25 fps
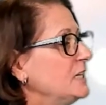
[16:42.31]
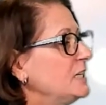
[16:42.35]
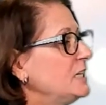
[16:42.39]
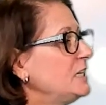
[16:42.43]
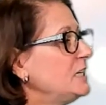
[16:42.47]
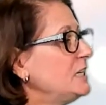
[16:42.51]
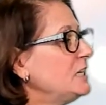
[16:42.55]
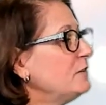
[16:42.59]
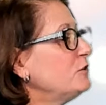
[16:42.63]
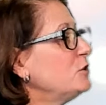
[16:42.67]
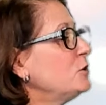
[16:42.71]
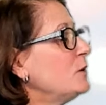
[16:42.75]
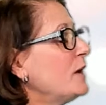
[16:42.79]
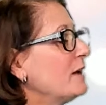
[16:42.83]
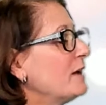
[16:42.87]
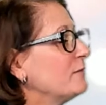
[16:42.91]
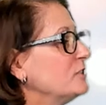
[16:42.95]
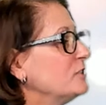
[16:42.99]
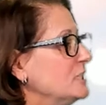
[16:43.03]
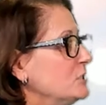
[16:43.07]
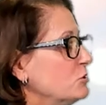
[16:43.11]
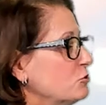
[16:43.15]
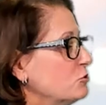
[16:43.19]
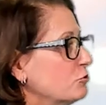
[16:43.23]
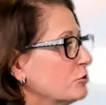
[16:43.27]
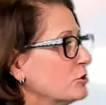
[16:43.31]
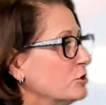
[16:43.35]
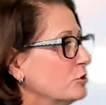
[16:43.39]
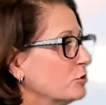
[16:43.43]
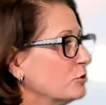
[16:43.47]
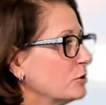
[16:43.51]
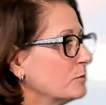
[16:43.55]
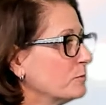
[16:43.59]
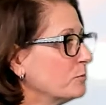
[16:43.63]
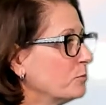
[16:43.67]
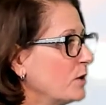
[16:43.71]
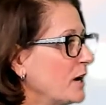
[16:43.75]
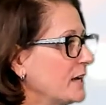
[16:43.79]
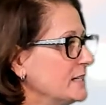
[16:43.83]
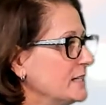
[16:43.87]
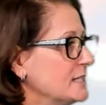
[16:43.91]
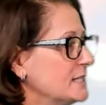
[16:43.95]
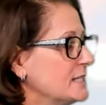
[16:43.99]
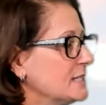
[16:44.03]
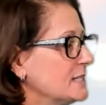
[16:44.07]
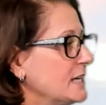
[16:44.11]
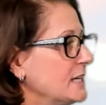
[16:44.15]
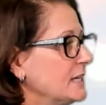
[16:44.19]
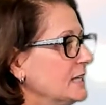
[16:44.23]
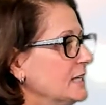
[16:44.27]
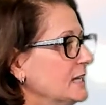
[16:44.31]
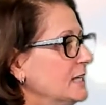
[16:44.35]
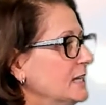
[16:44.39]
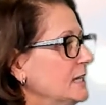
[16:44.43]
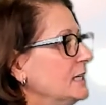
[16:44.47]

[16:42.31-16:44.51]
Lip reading: If you have an intrauterine pregnancy,